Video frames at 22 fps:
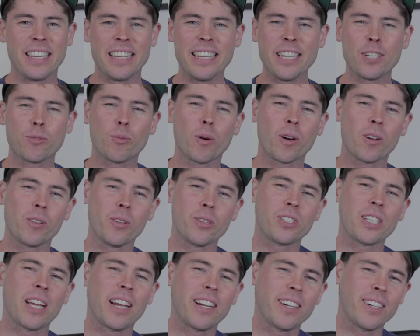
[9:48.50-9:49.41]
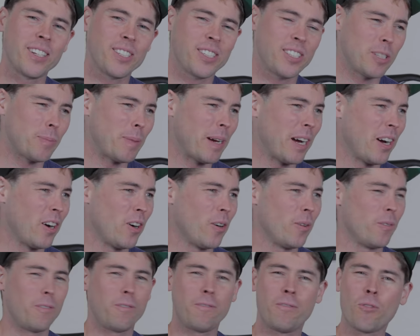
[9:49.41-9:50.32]
Each one of those tires is
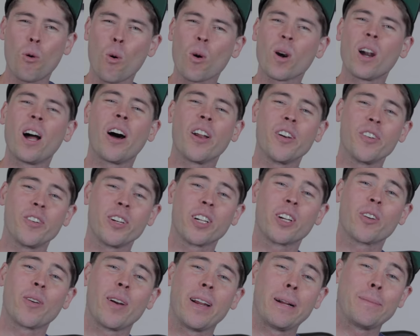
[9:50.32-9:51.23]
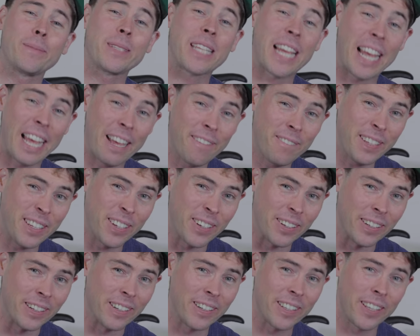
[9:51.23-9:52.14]
about 400 grams
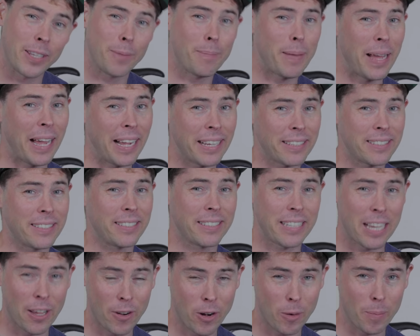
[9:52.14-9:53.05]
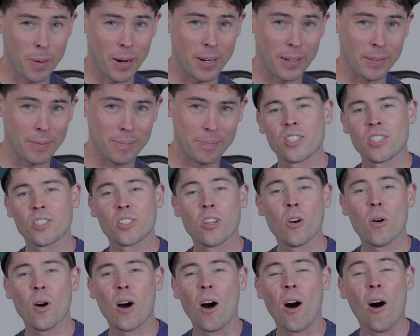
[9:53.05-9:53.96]
heavier than the Maxxis counterpart.
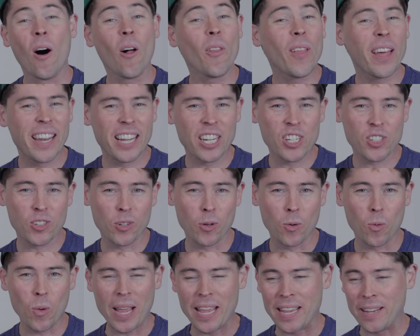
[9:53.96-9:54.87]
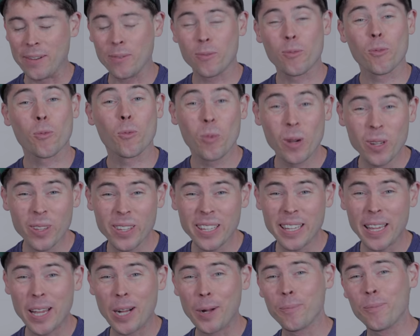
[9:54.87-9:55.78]
So all that extra weight
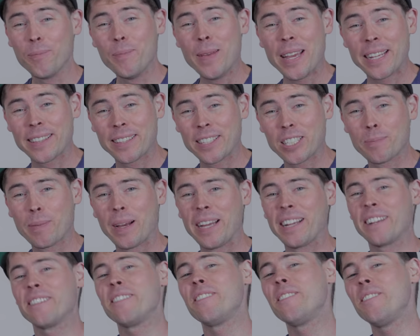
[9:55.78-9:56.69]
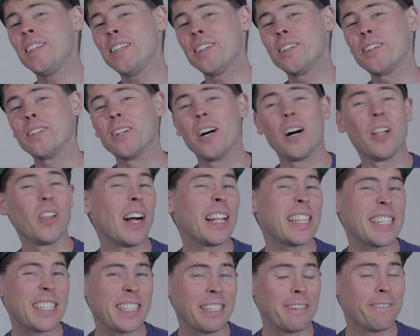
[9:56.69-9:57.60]
really helped make this bike feel a
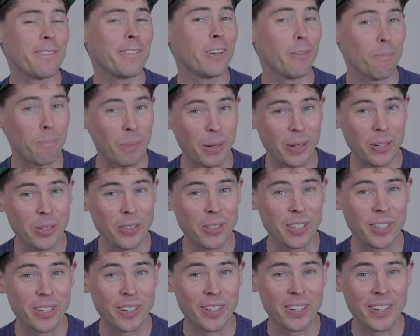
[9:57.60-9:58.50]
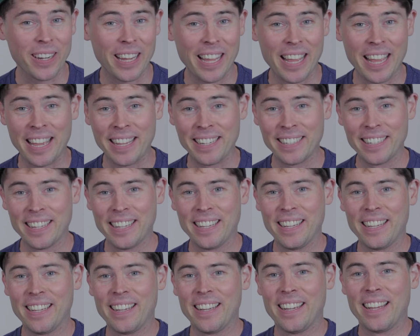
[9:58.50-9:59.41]
lot stiffer and burlier, and
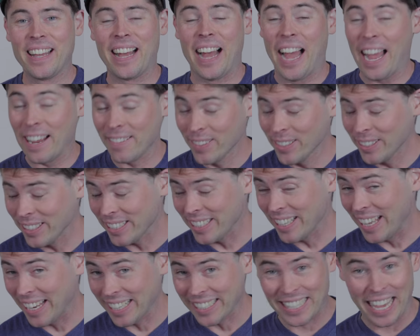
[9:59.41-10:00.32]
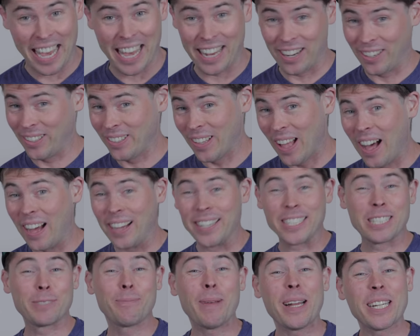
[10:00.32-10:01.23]
I really like that a lot,
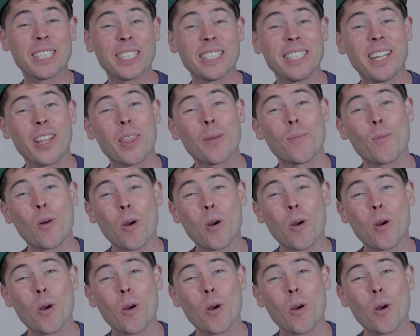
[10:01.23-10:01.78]
especially on the